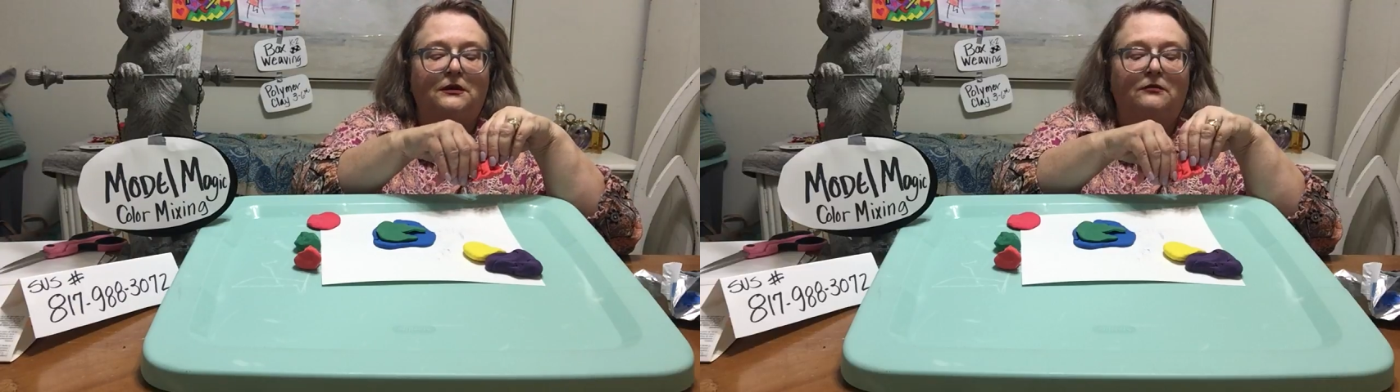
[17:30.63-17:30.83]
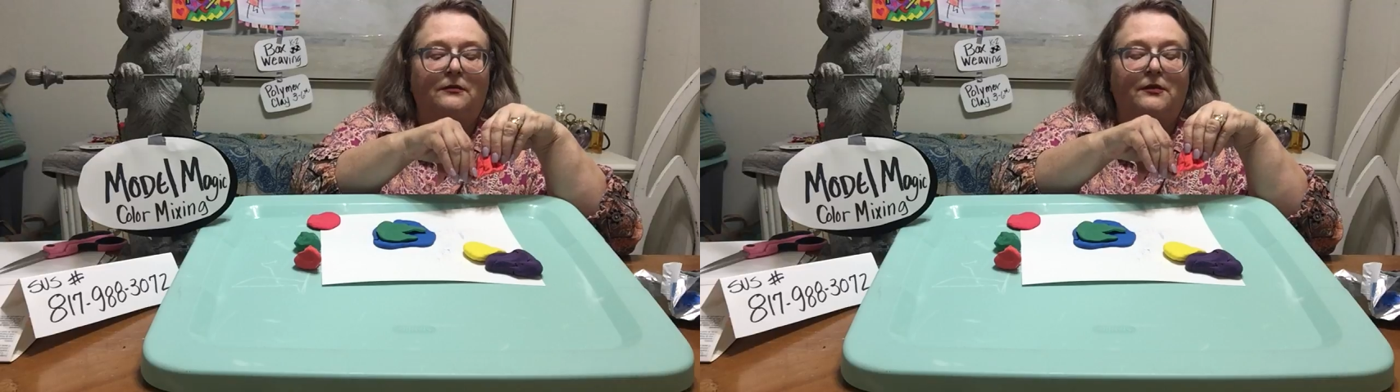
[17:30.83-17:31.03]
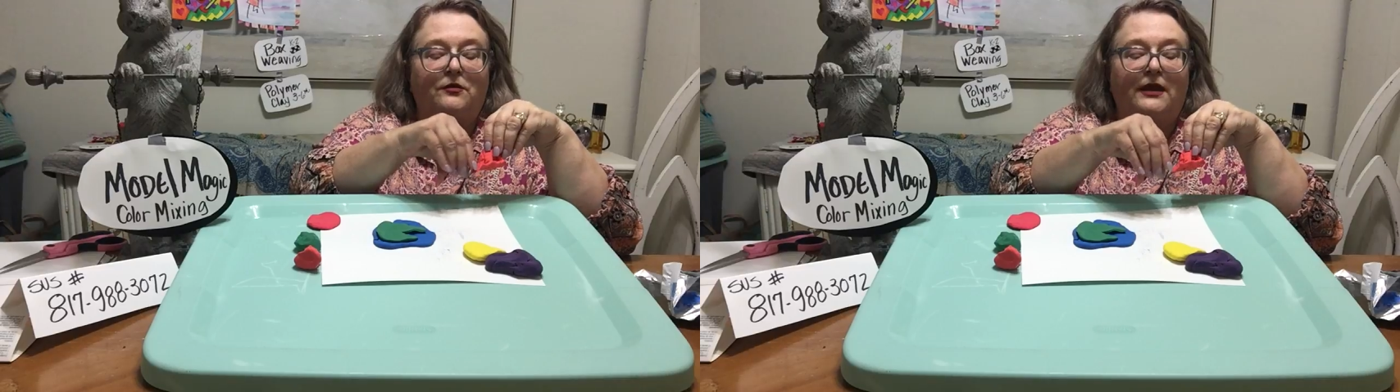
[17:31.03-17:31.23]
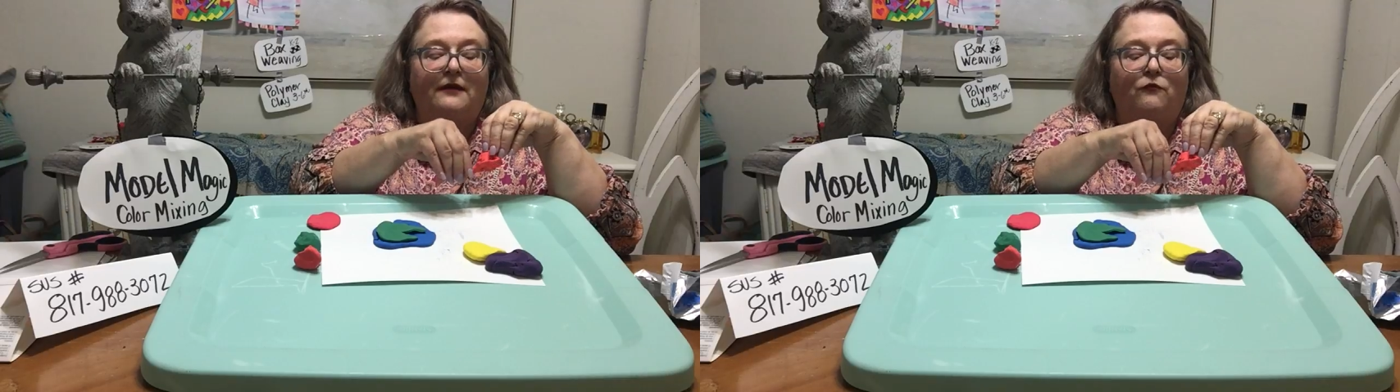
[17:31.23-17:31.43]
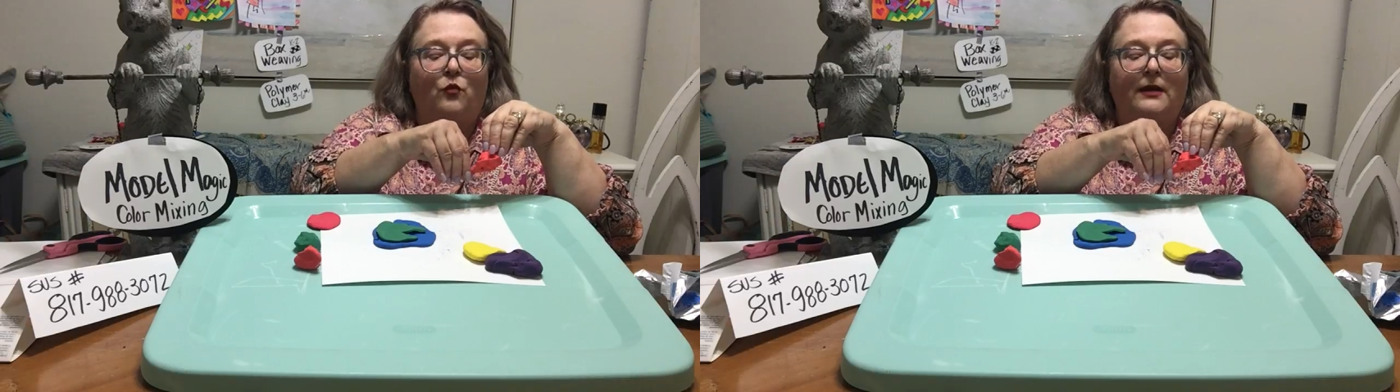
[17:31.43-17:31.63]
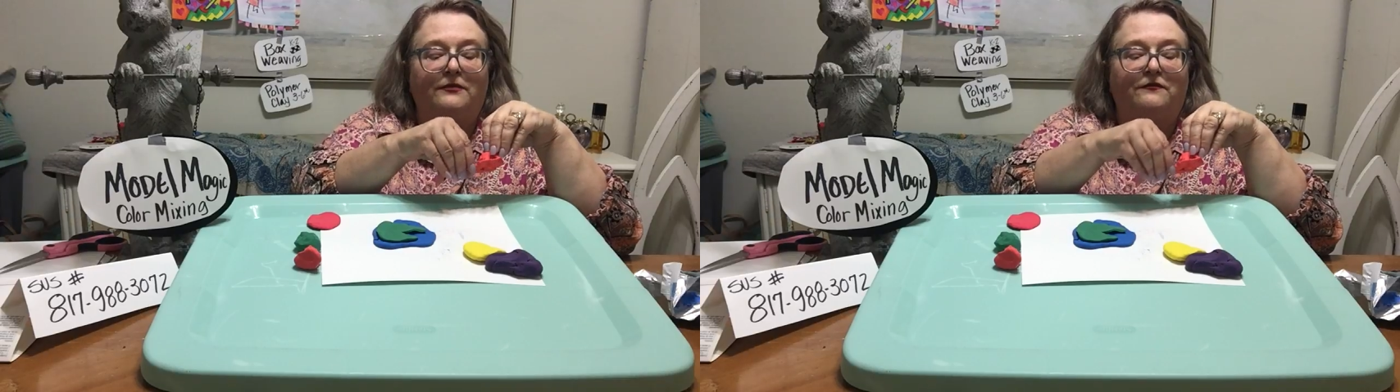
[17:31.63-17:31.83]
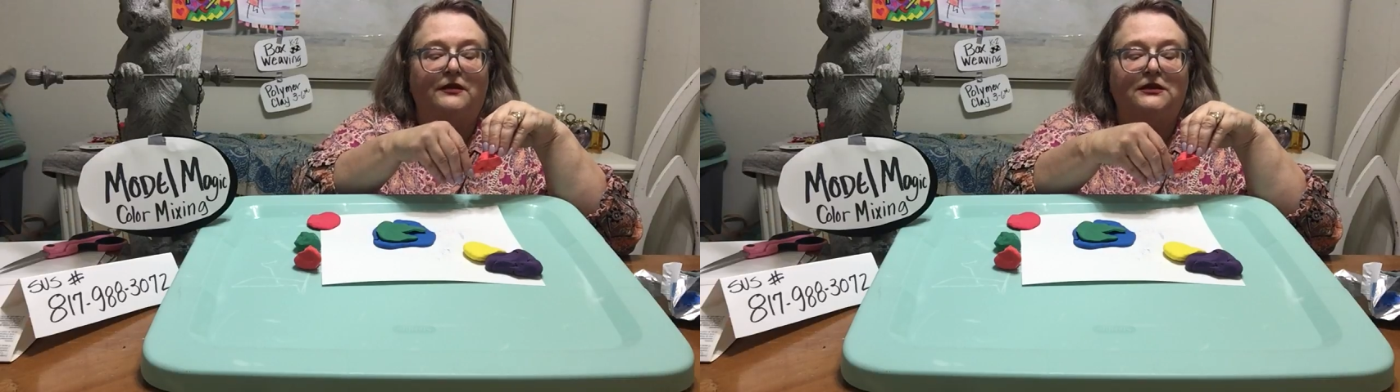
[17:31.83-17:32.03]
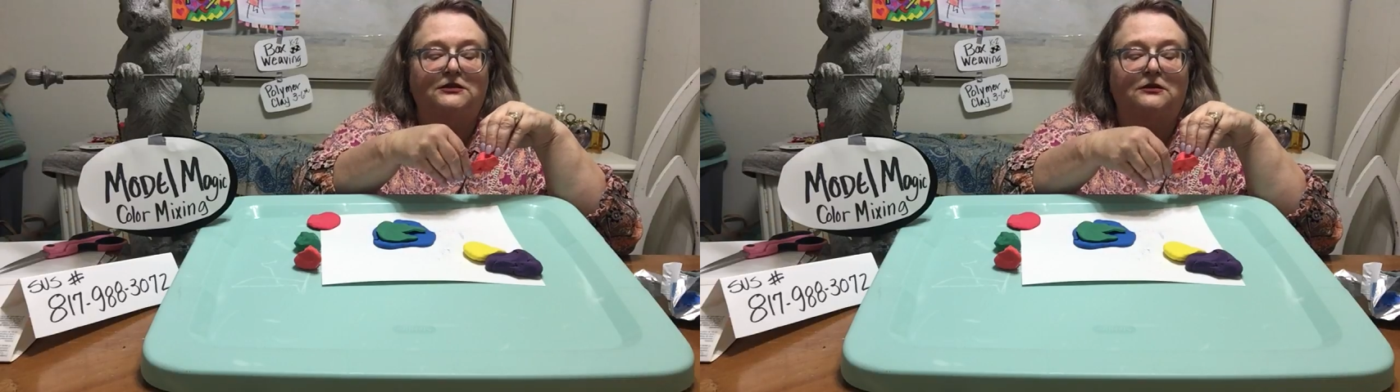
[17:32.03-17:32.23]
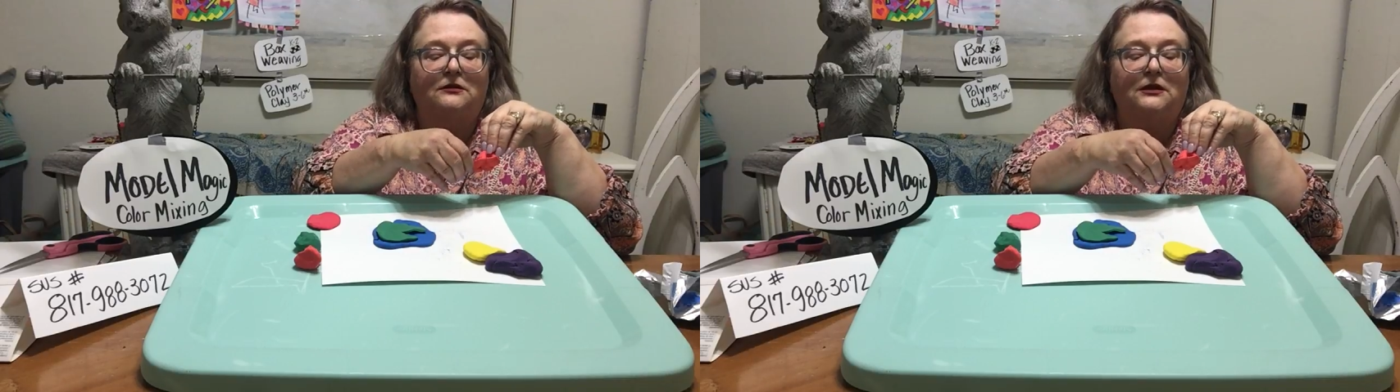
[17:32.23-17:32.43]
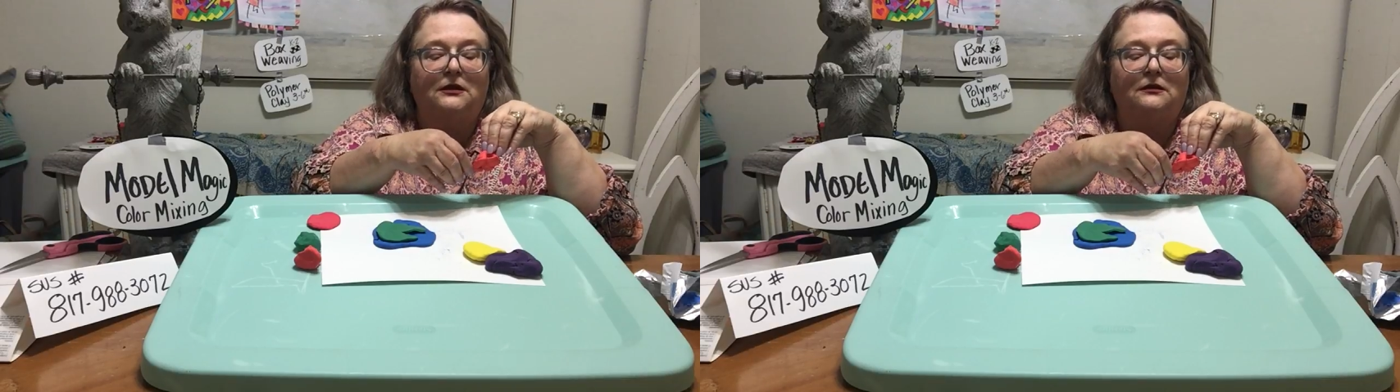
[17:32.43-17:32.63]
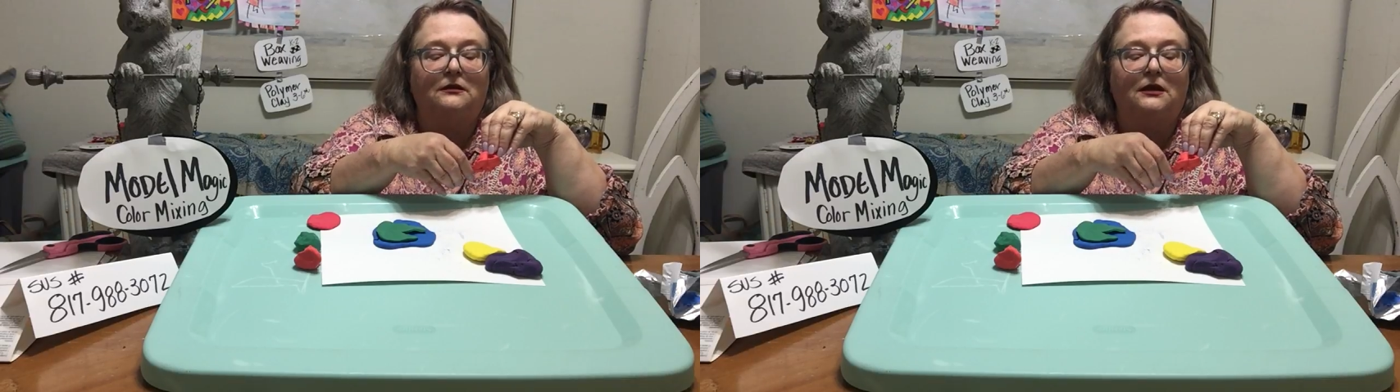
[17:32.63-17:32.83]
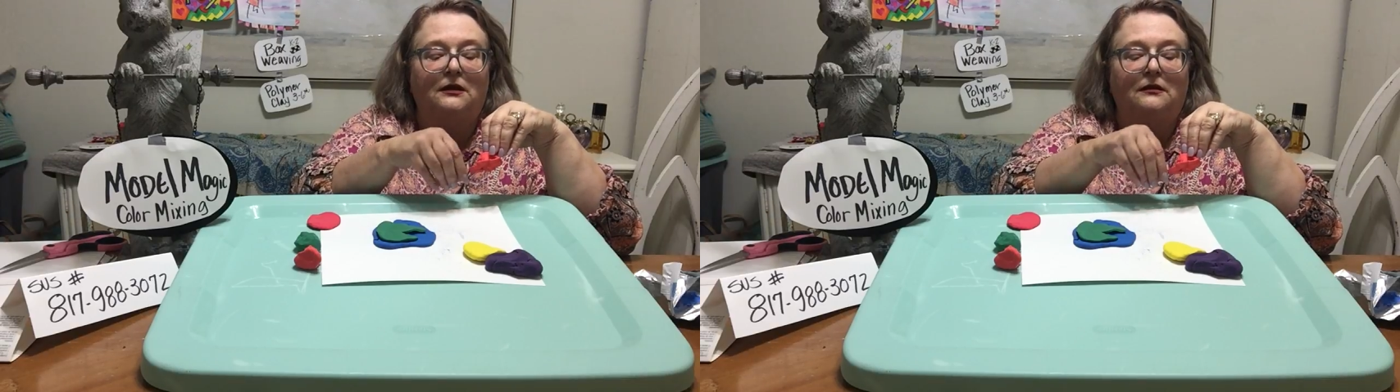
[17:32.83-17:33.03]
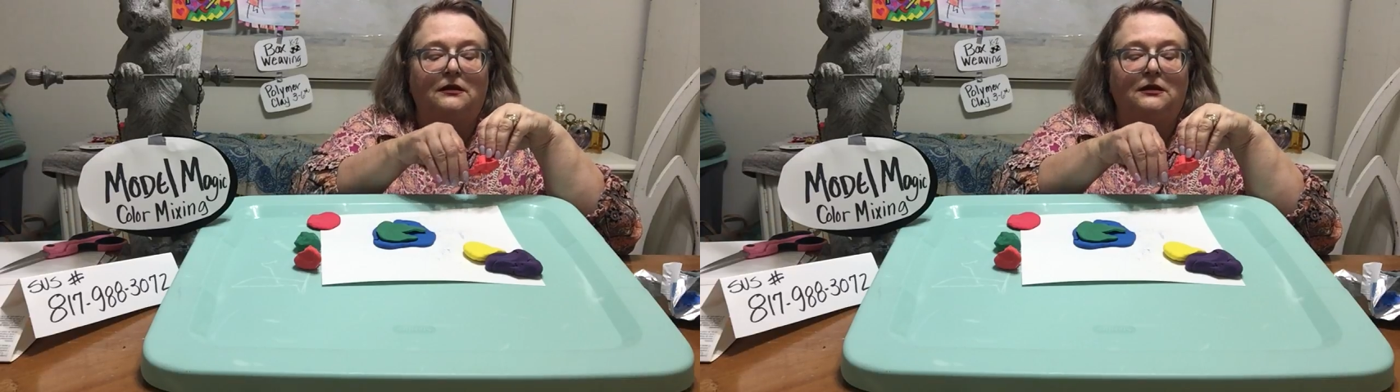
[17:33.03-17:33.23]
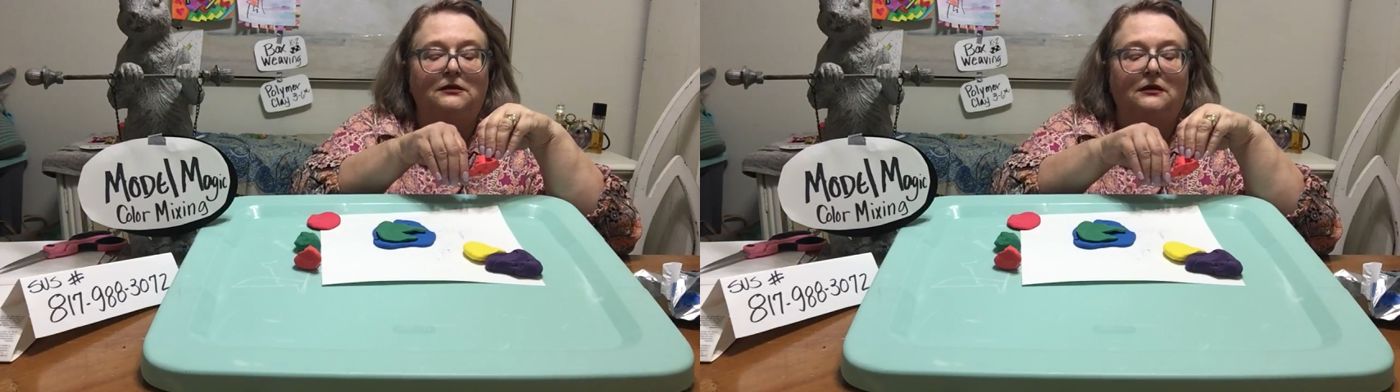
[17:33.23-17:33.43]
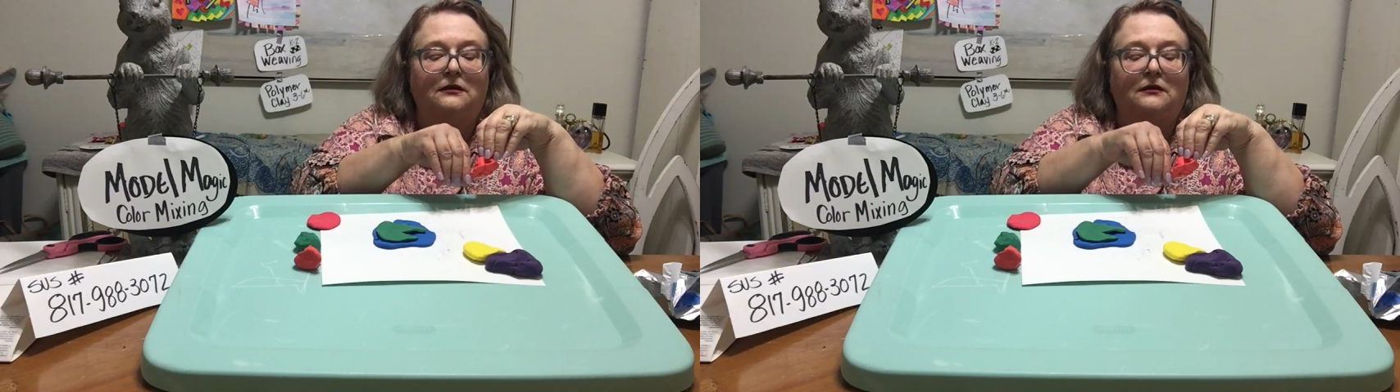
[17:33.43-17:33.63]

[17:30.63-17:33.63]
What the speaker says: Remember, they have webbed feet, so they kind of need to,